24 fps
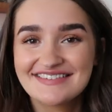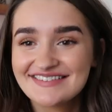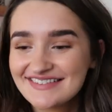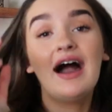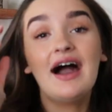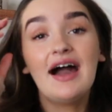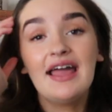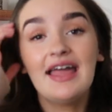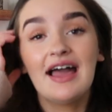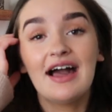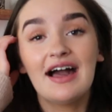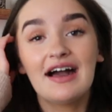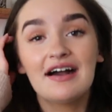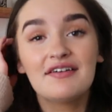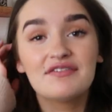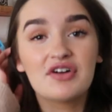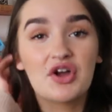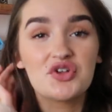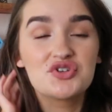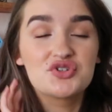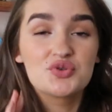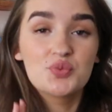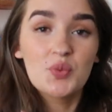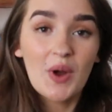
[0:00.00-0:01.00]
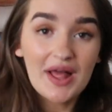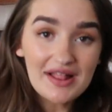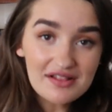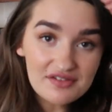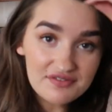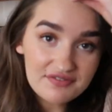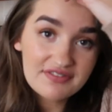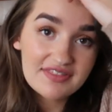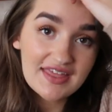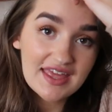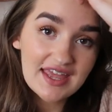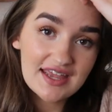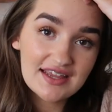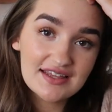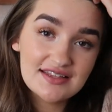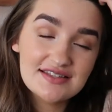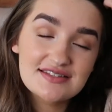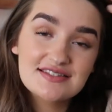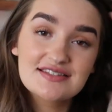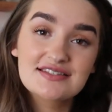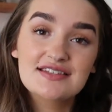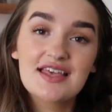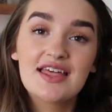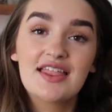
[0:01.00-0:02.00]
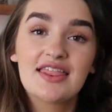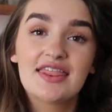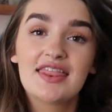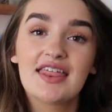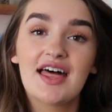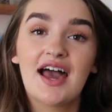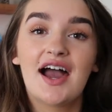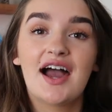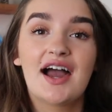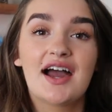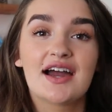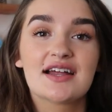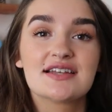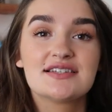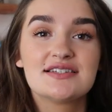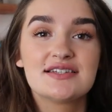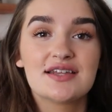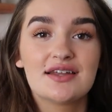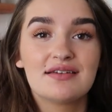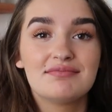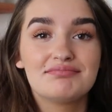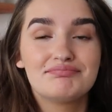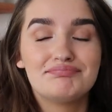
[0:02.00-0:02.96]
I have 12 things that